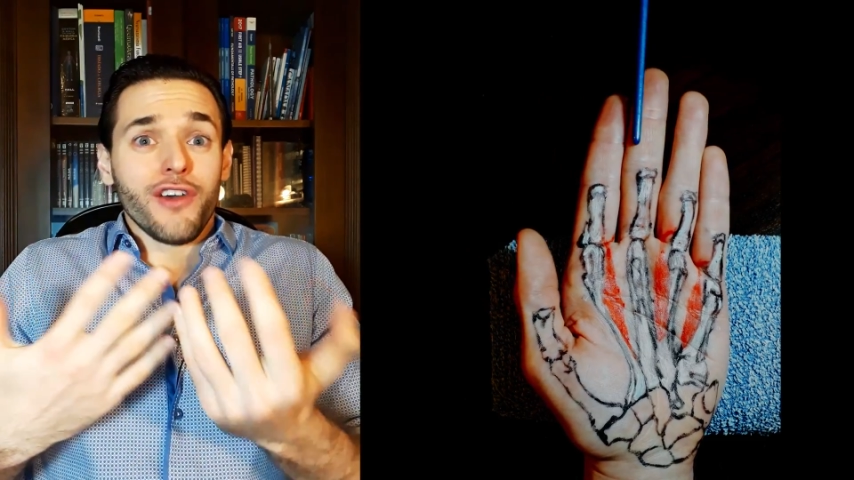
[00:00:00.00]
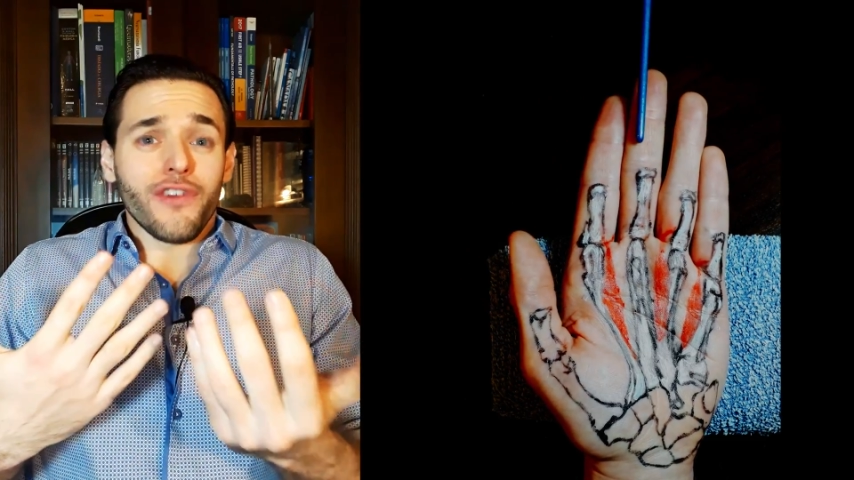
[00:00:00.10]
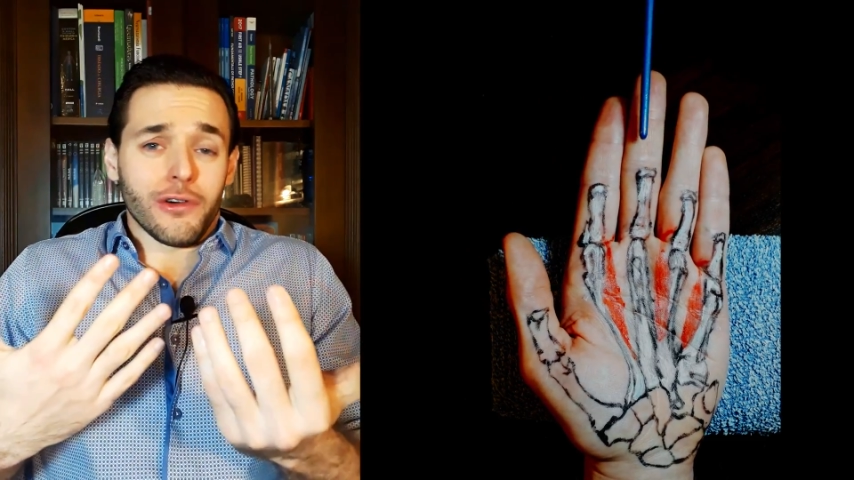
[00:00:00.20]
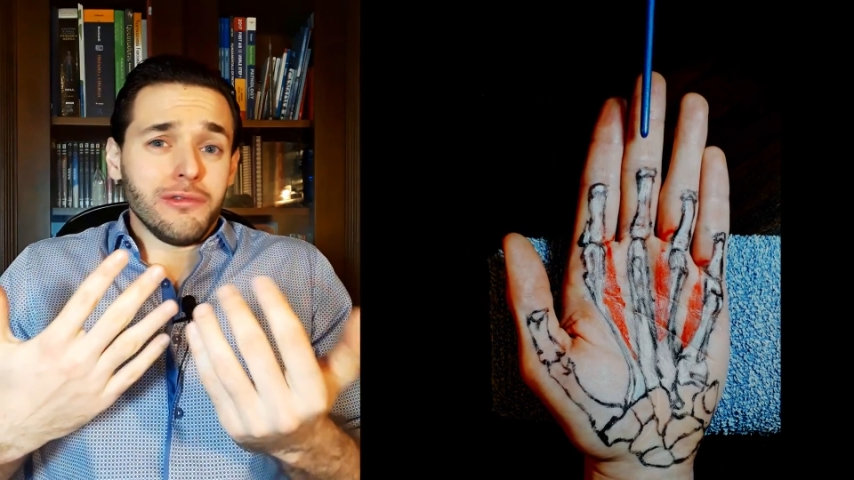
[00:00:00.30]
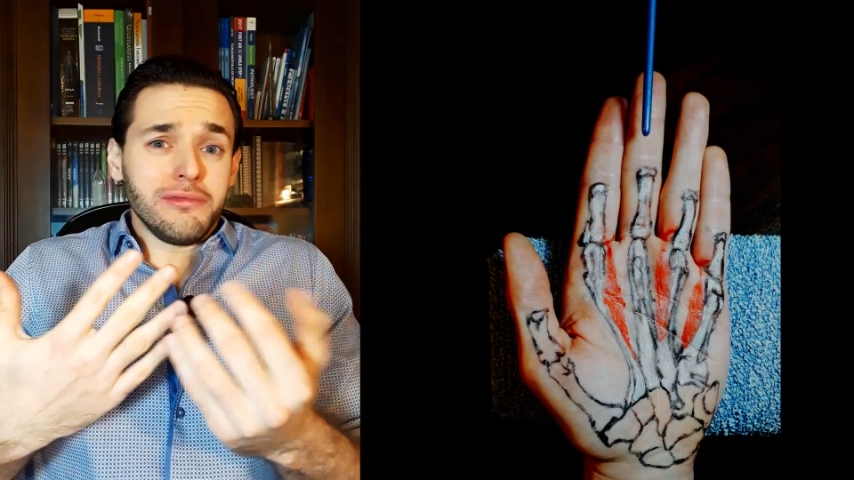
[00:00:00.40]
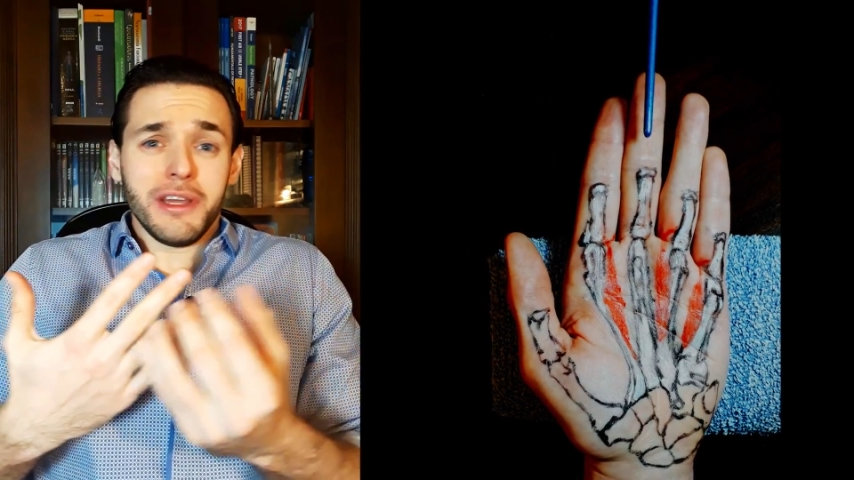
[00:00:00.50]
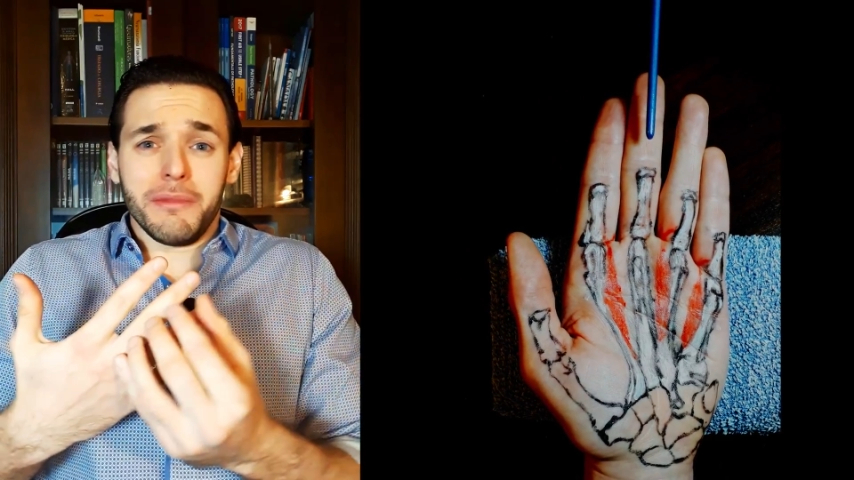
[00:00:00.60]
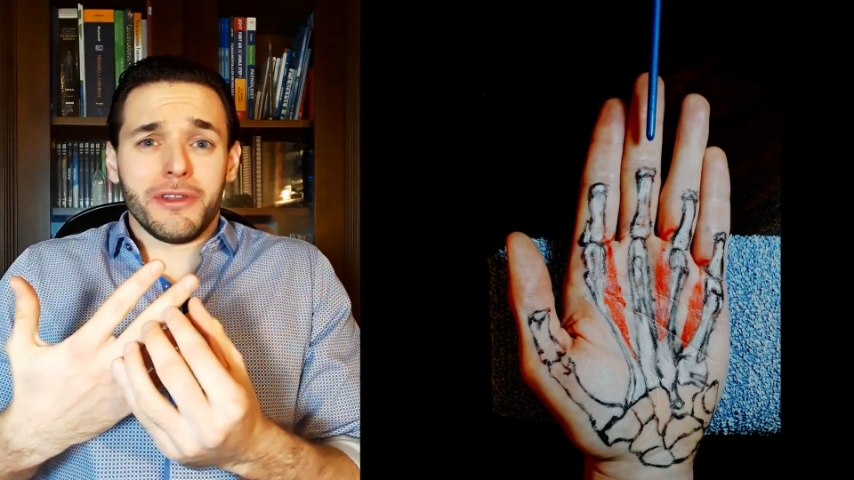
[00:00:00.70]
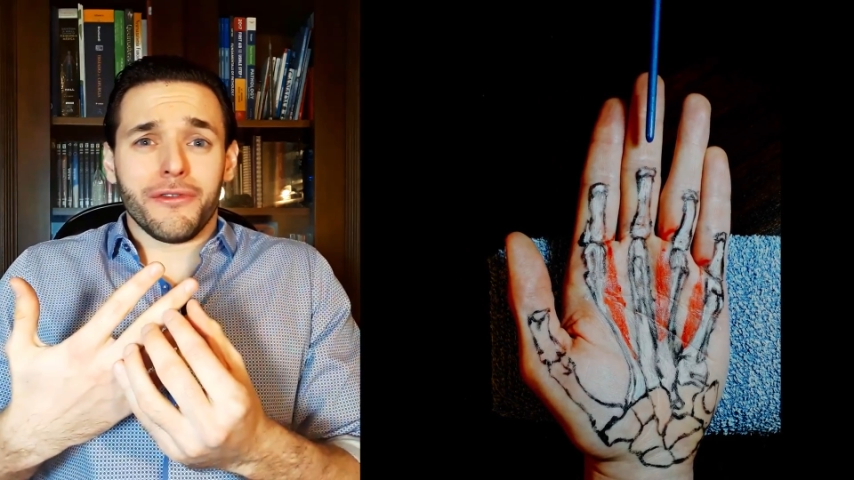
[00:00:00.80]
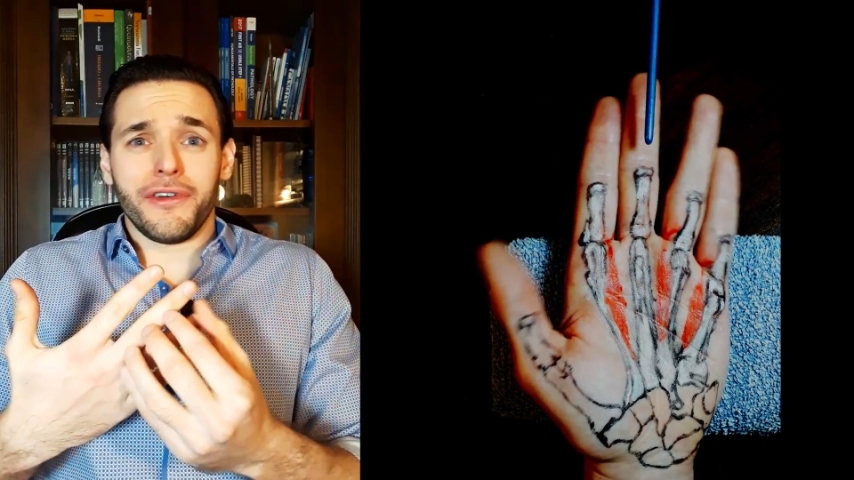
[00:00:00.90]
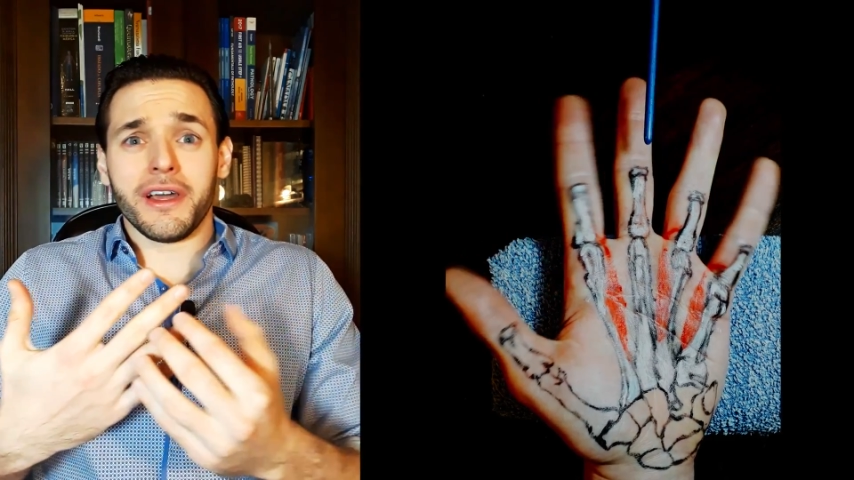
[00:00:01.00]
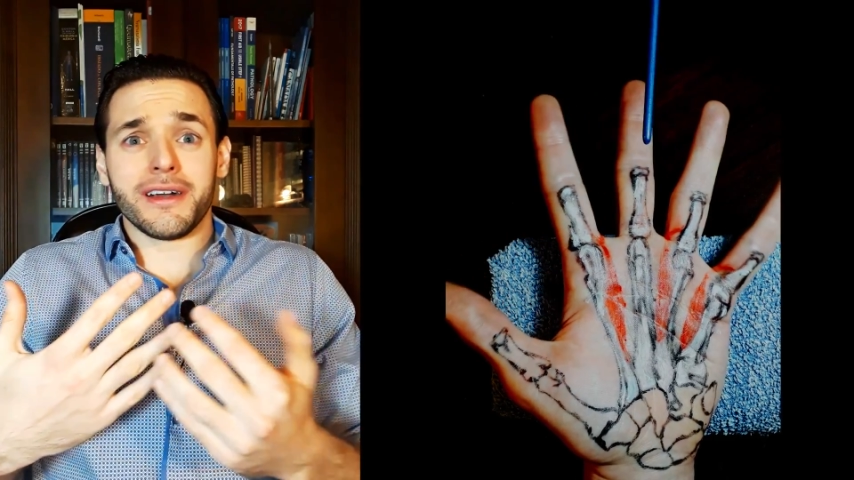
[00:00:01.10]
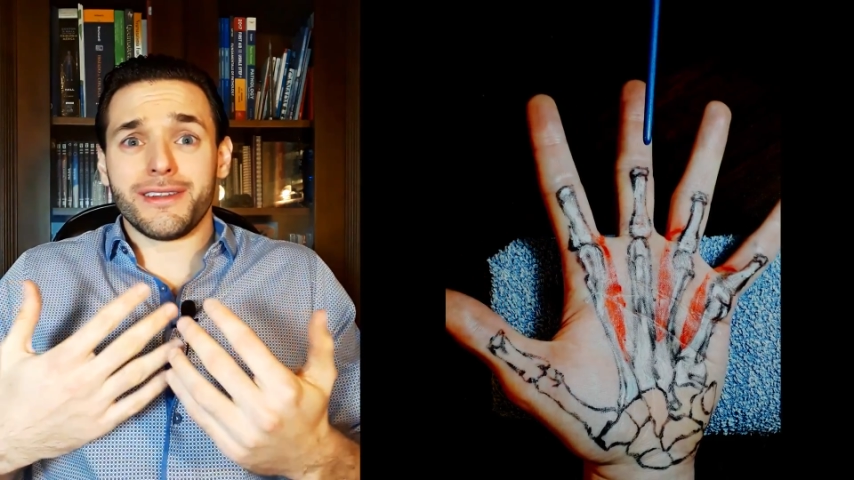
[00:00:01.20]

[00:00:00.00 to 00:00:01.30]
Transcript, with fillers: So, the middle finger